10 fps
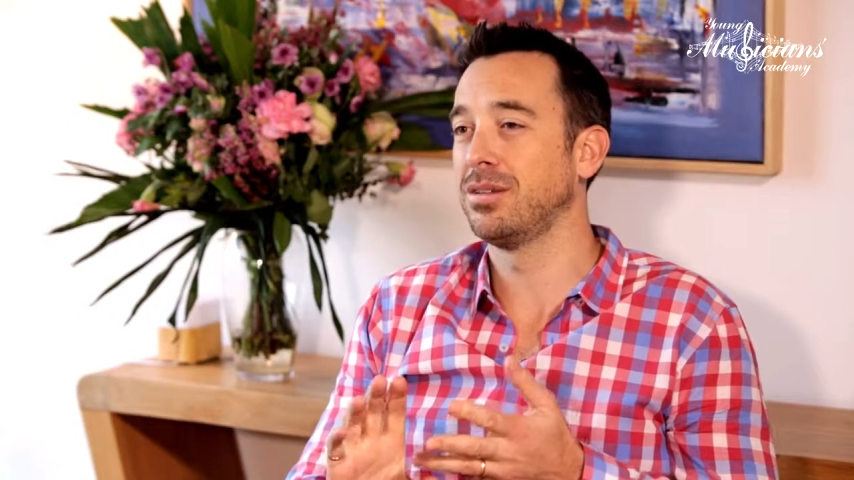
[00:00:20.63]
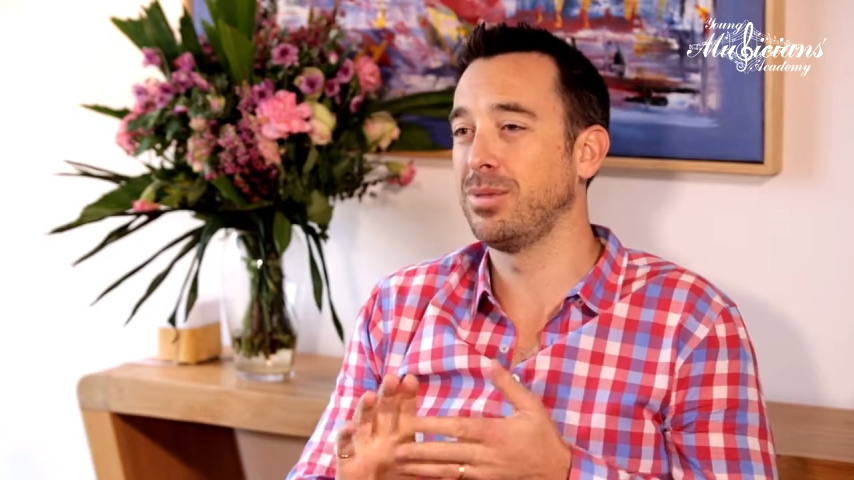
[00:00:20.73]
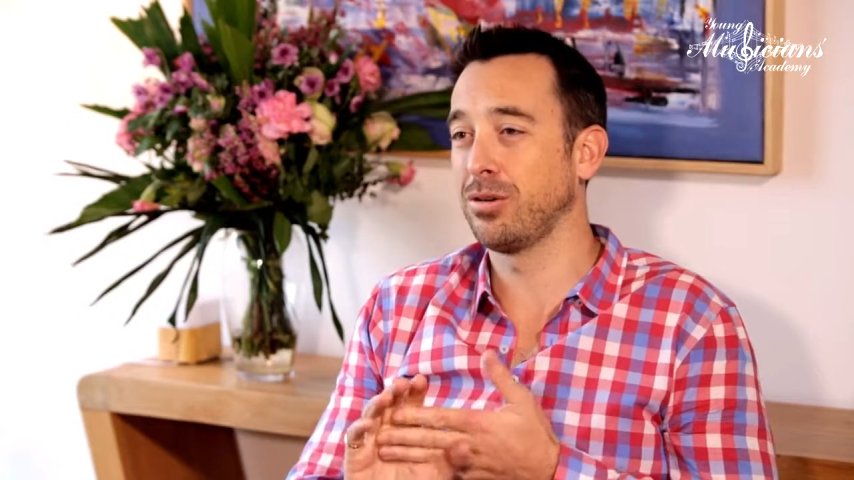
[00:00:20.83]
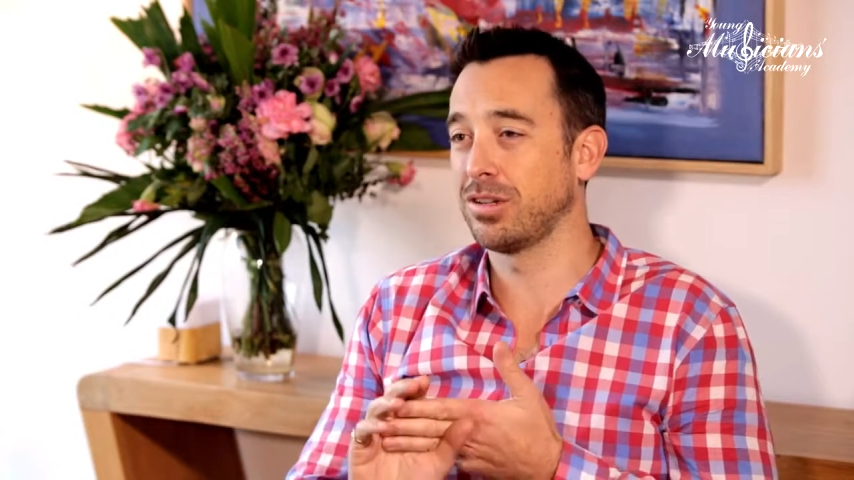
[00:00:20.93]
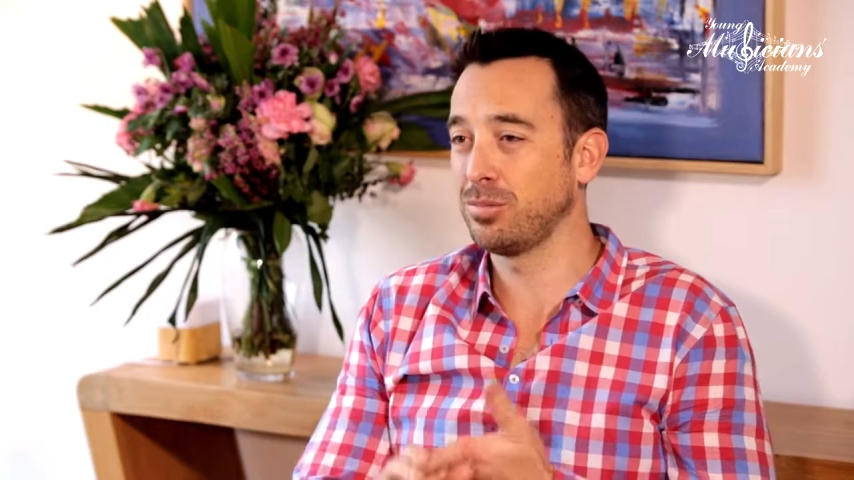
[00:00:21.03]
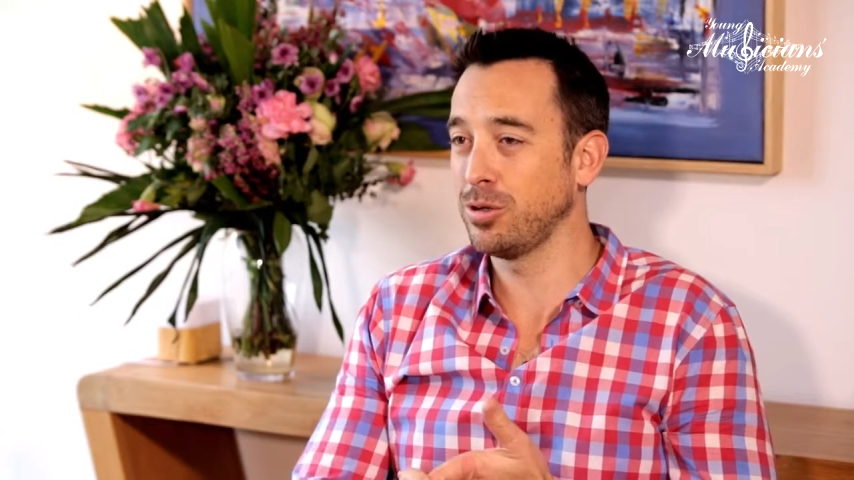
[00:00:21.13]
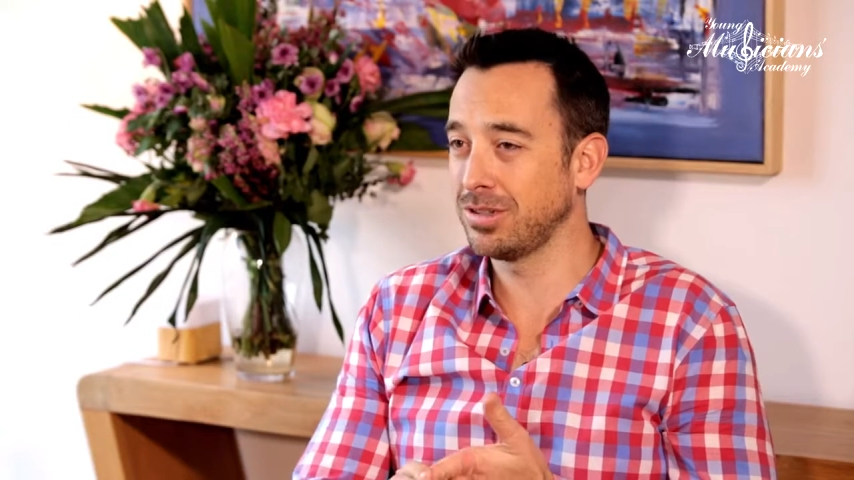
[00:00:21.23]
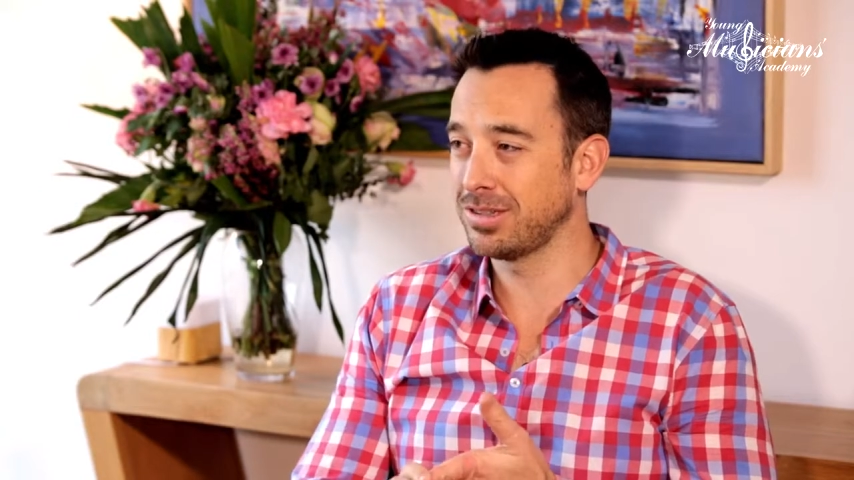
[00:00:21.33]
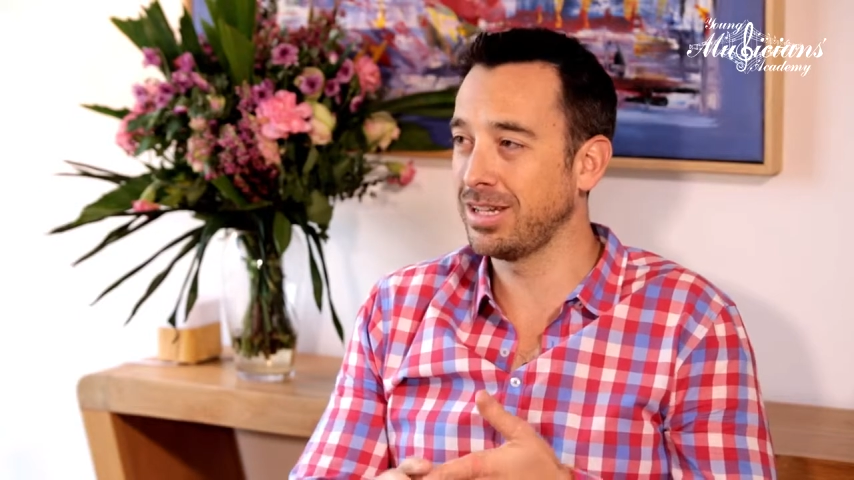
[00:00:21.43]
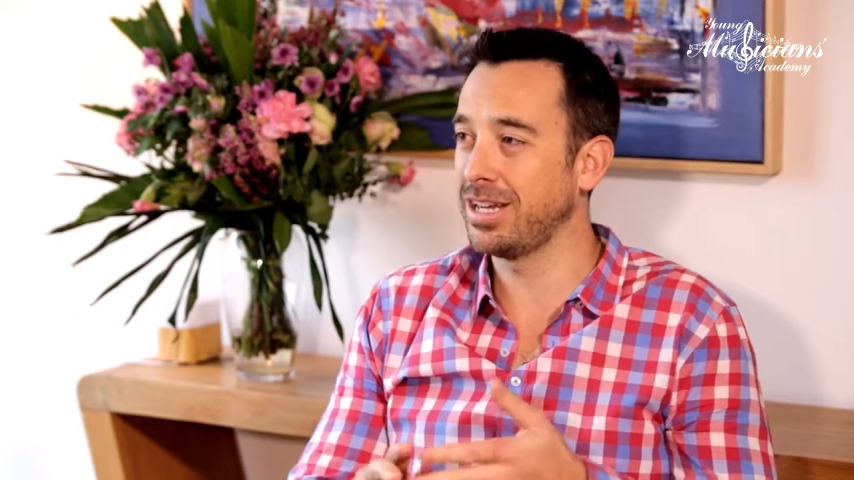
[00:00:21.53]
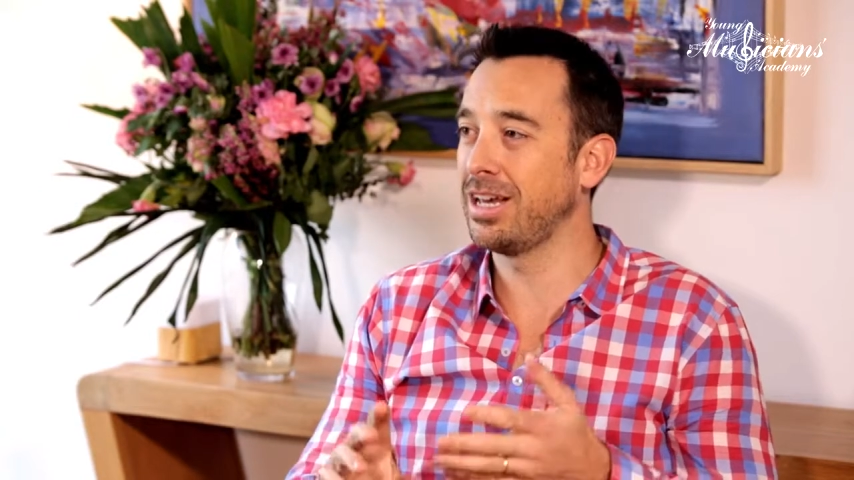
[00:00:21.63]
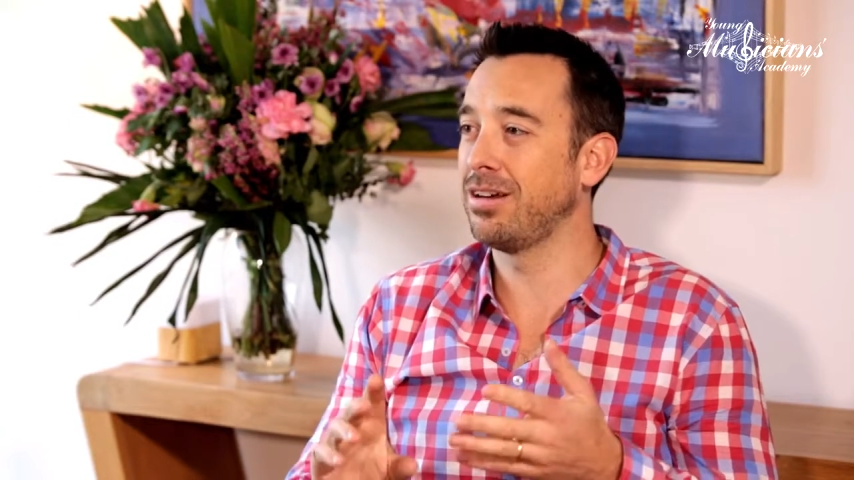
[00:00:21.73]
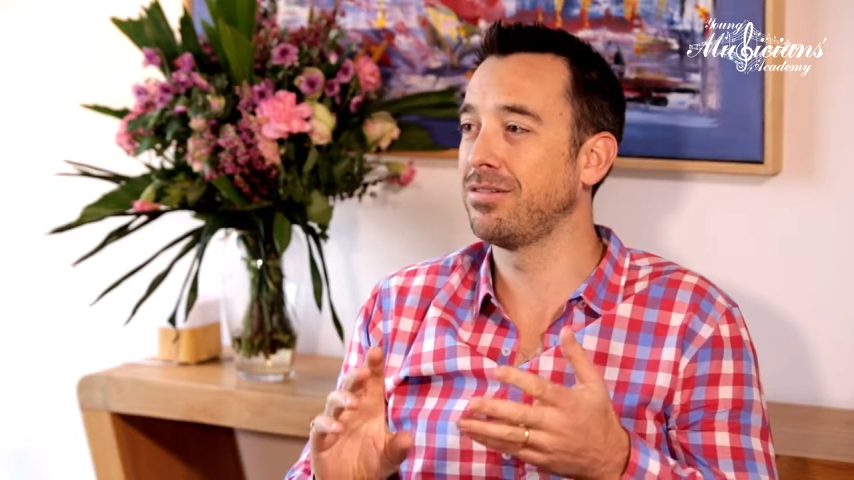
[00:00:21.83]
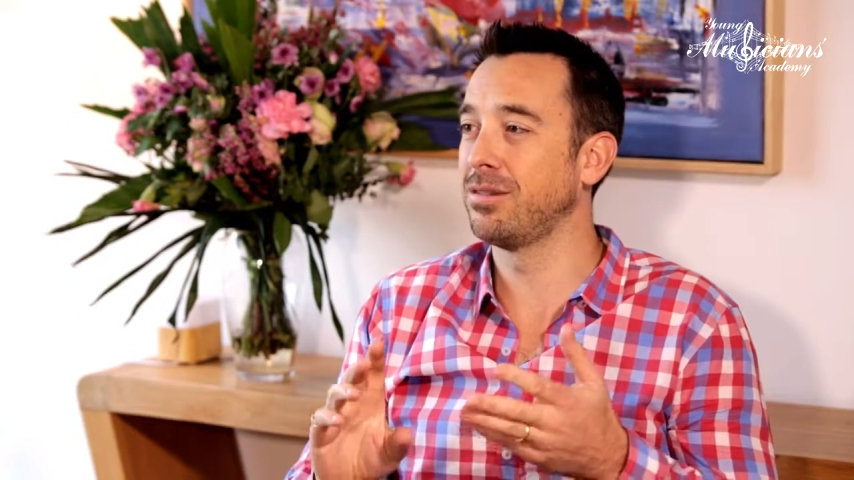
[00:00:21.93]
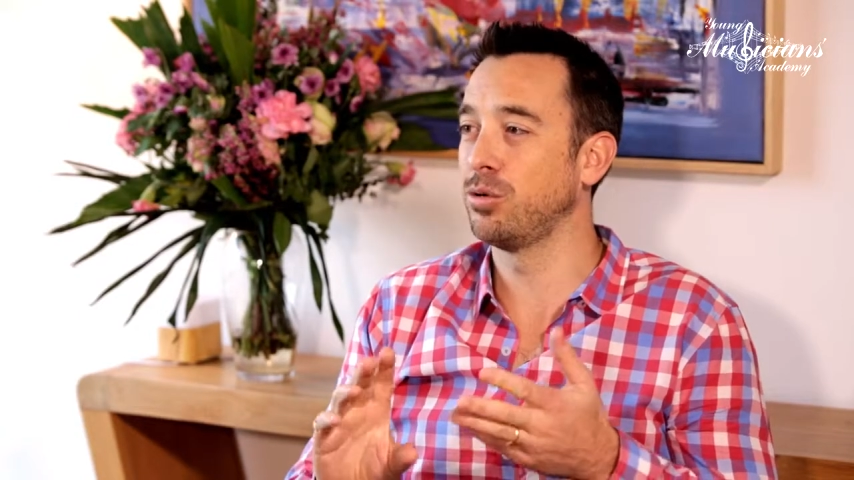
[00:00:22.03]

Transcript: the better experience they have,